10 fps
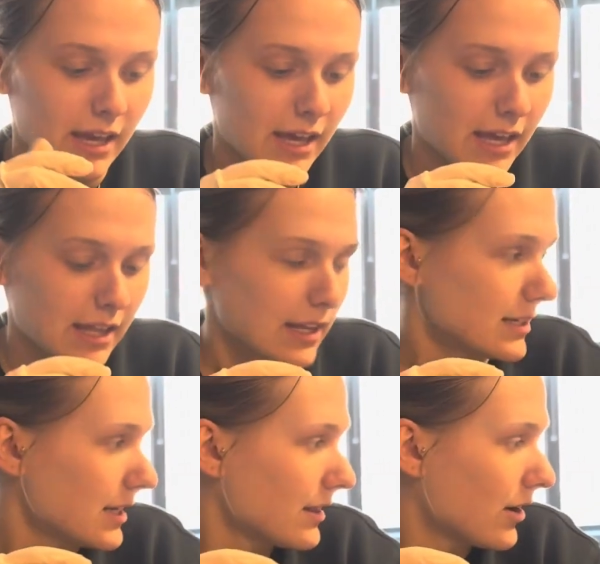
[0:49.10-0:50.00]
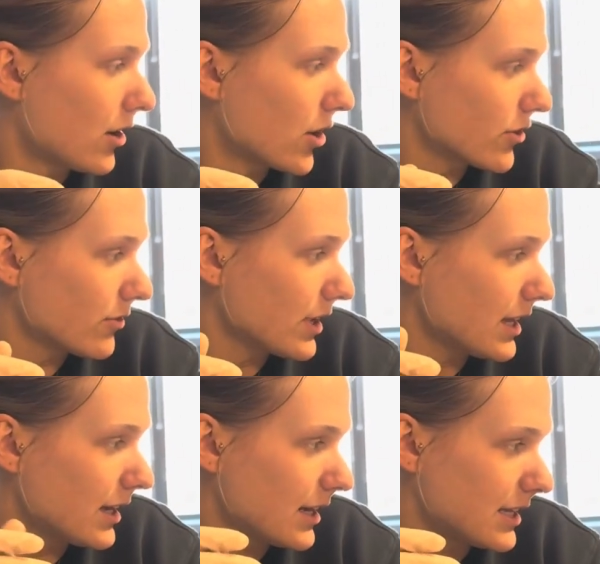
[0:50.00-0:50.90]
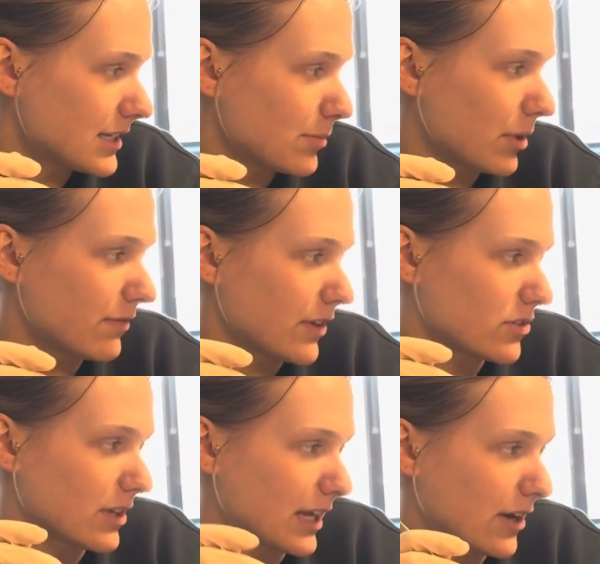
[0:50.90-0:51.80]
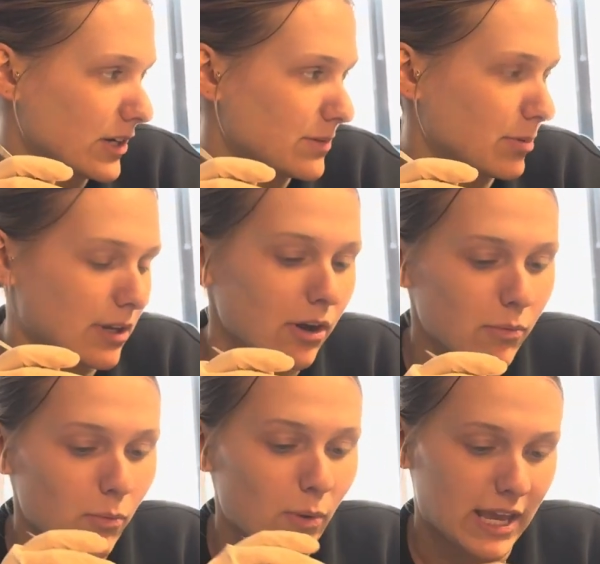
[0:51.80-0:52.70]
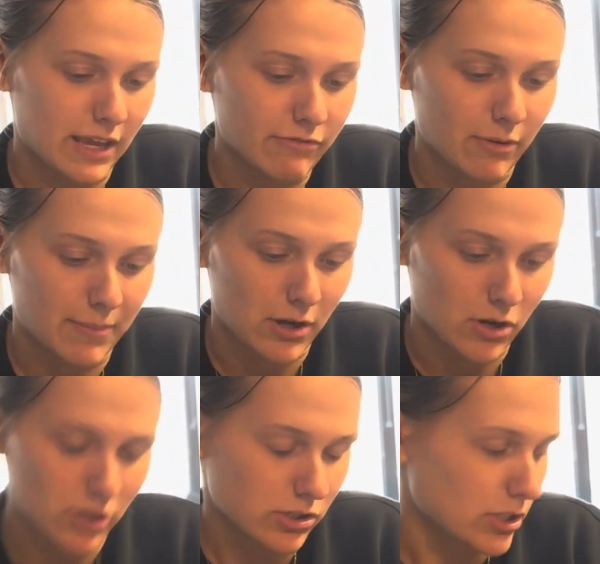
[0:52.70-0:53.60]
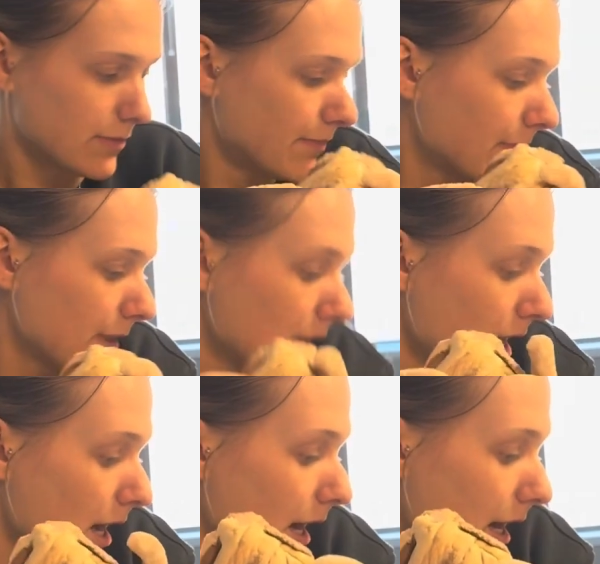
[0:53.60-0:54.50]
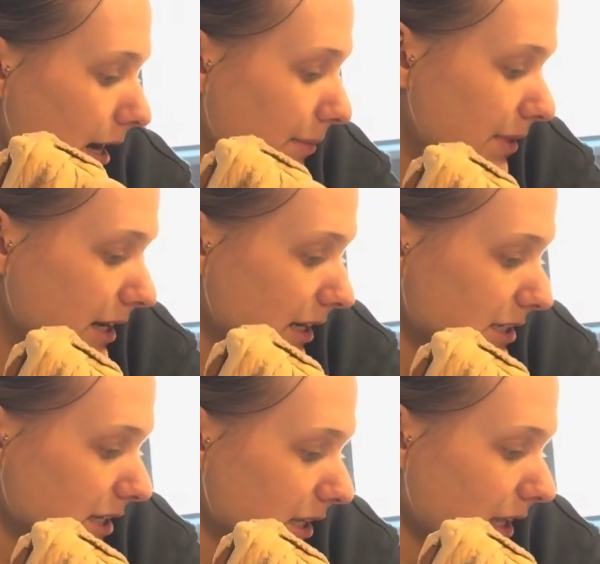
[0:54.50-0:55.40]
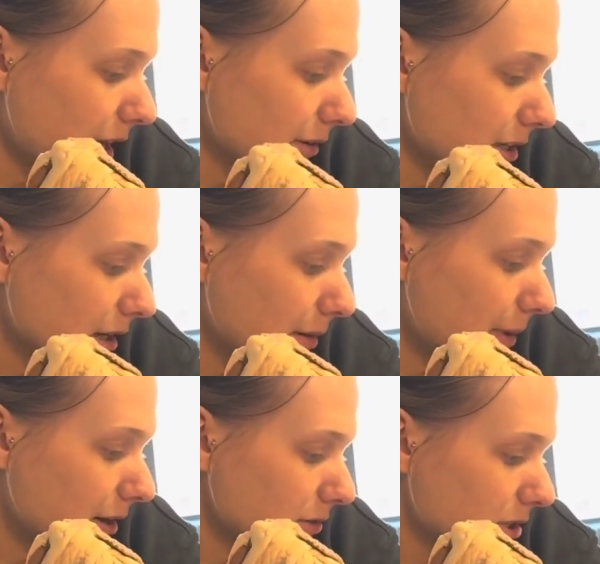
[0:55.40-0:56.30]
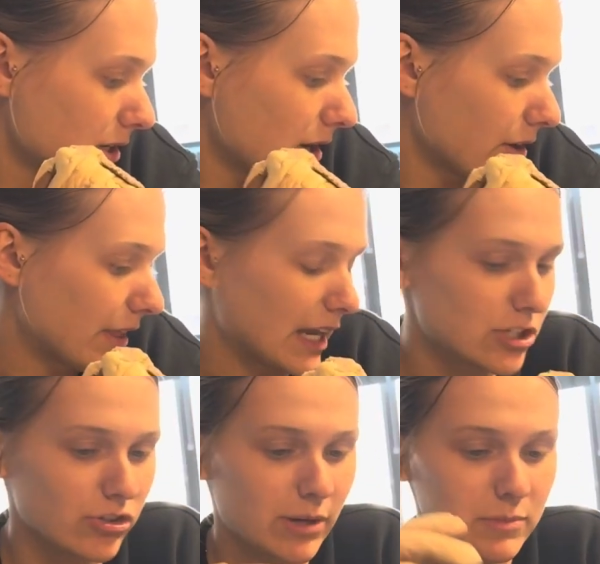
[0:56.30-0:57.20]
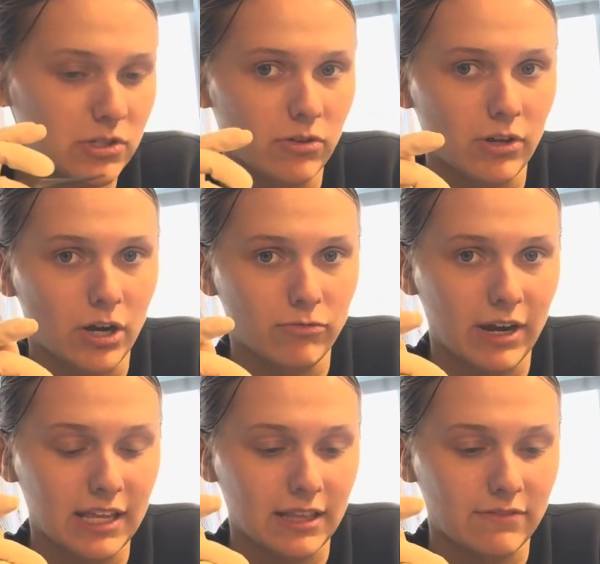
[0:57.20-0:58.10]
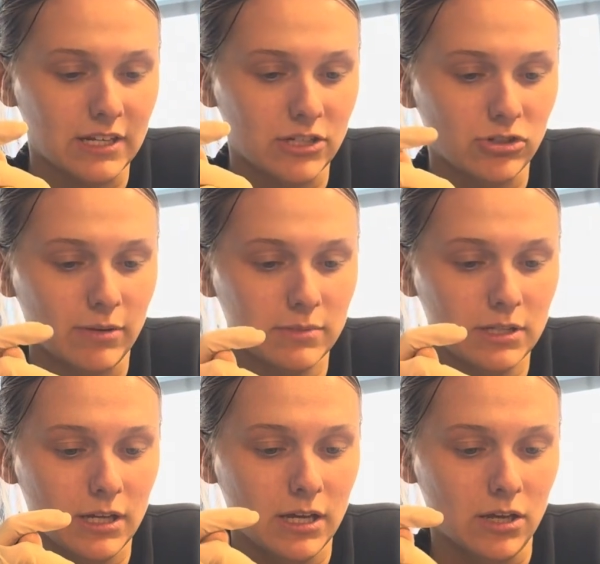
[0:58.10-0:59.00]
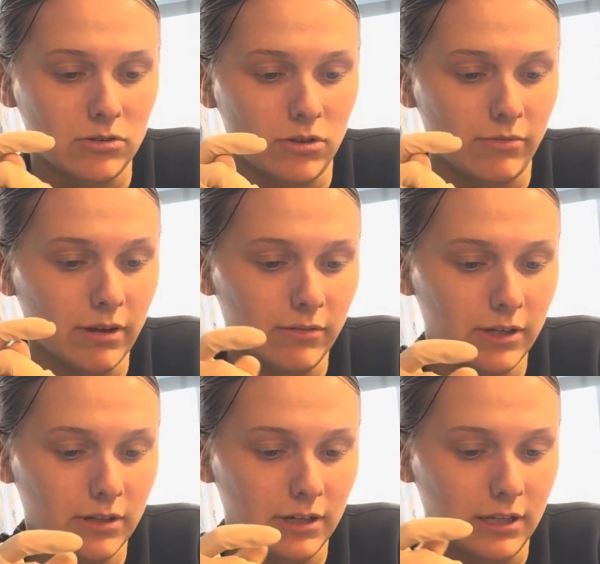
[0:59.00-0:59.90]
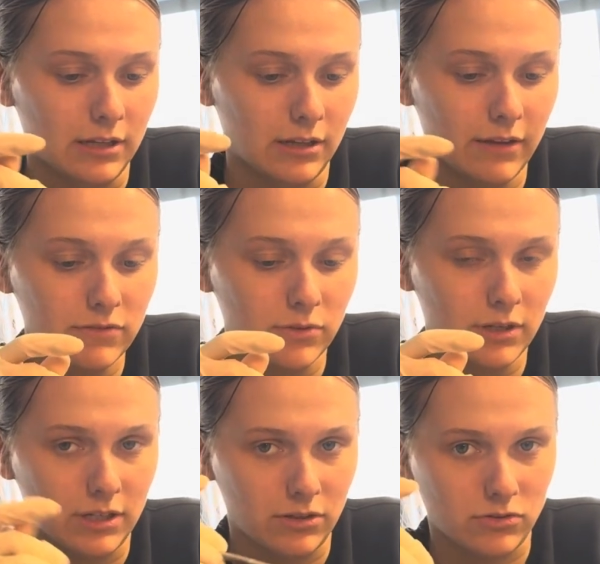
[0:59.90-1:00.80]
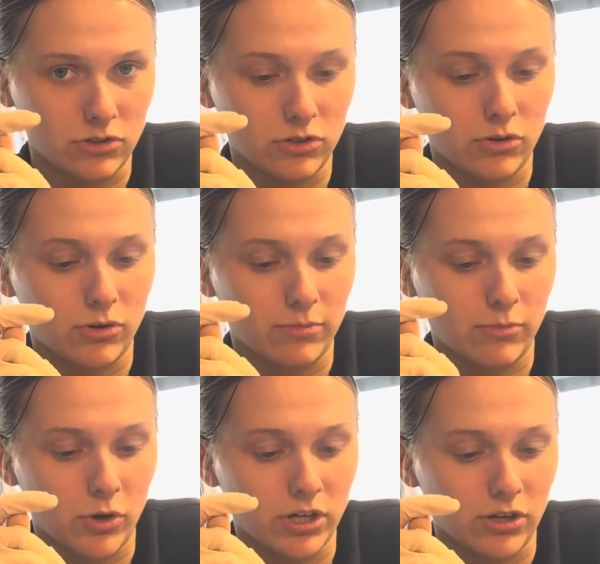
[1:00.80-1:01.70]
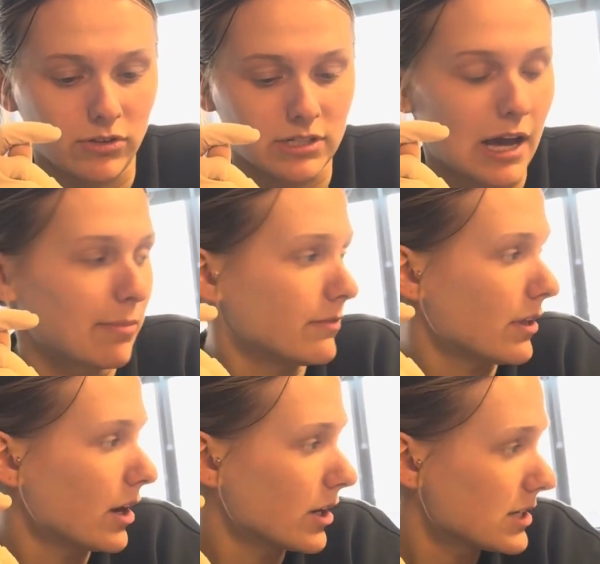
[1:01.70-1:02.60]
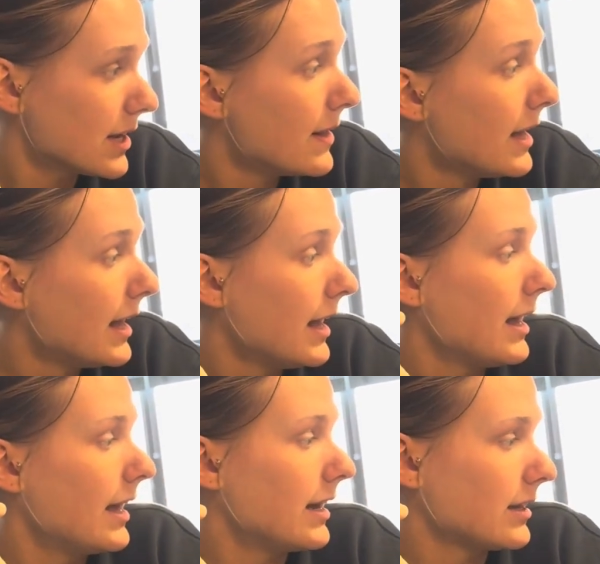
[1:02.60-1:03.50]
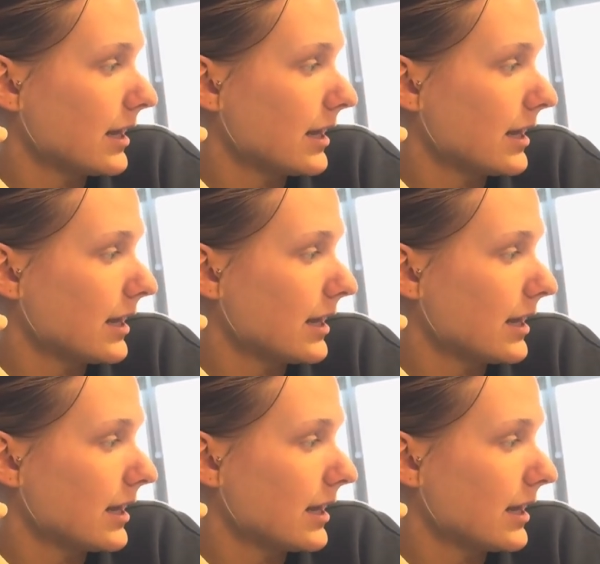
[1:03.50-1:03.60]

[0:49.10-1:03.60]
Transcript: And the artery is a blood vessel that carries blood away from the heart. The next thing that I will talk about are the atriums. So there are right and left atriums. So the right one and then the left one, and those are more near the top of the heart. And the